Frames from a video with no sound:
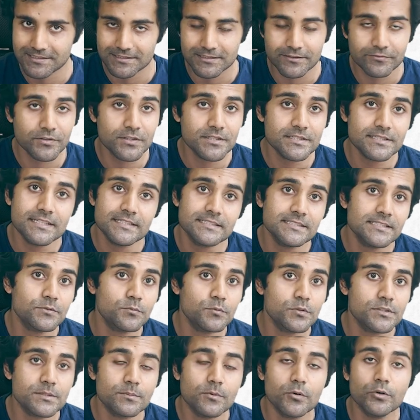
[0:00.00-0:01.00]
The first danger
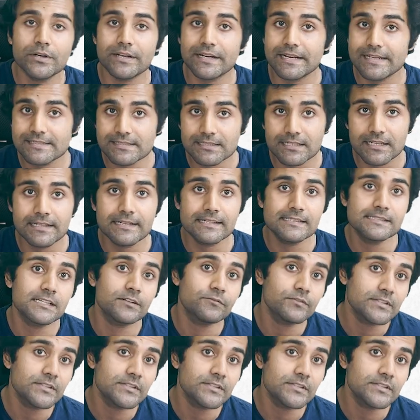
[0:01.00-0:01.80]
was about race condition,